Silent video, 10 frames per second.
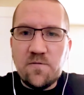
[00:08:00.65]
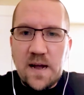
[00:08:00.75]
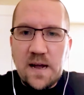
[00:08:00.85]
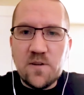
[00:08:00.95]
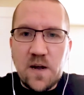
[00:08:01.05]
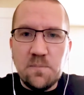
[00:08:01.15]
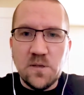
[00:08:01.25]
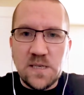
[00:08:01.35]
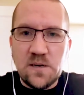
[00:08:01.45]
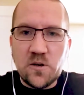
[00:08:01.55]
5
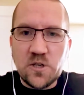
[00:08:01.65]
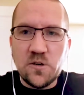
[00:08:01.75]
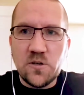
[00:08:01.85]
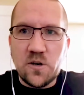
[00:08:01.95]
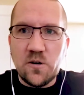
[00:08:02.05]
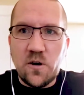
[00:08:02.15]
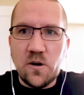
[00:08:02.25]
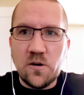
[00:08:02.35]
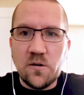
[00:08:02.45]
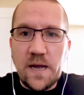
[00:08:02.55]
couples in our church
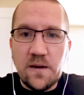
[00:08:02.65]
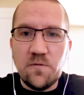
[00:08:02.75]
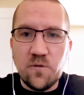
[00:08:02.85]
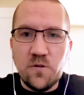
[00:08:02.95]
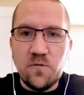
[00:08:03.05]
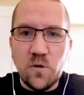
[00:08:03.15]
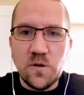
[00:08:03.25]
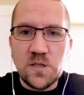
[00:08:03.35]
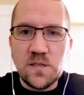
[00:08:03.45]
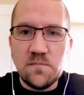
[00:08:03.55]
are headed for
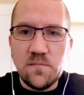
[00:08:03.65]
divorce.